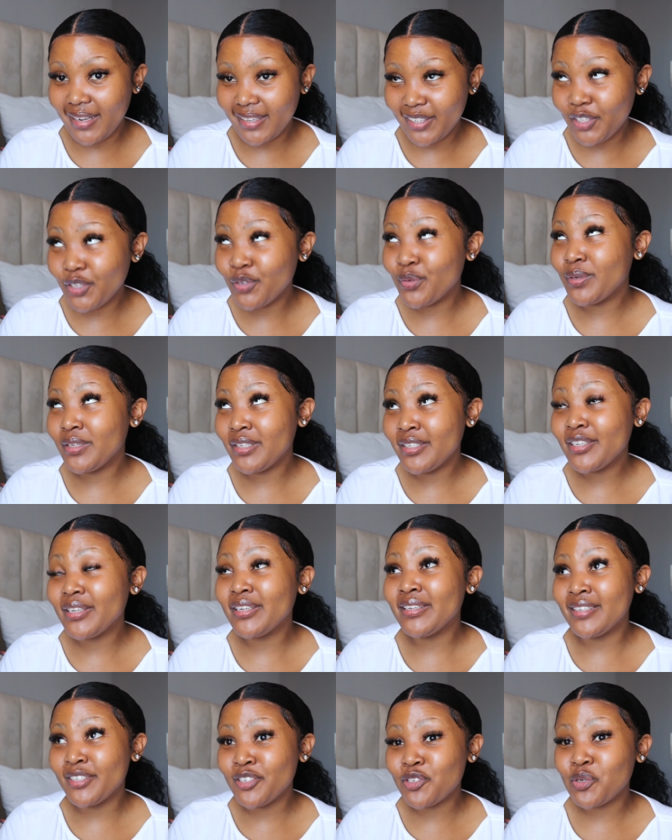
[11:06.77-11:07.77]
Like, you really
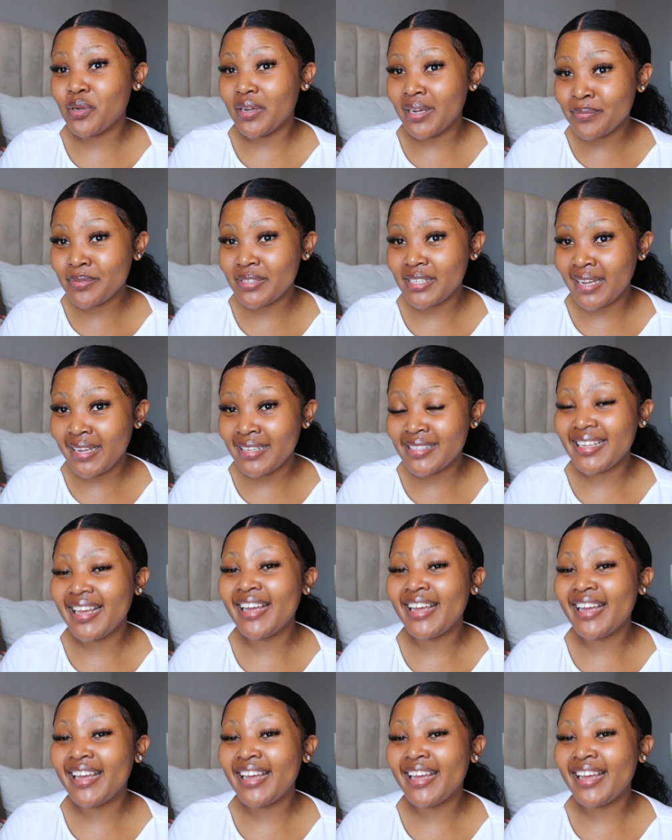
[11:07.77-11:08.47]
need to upsize,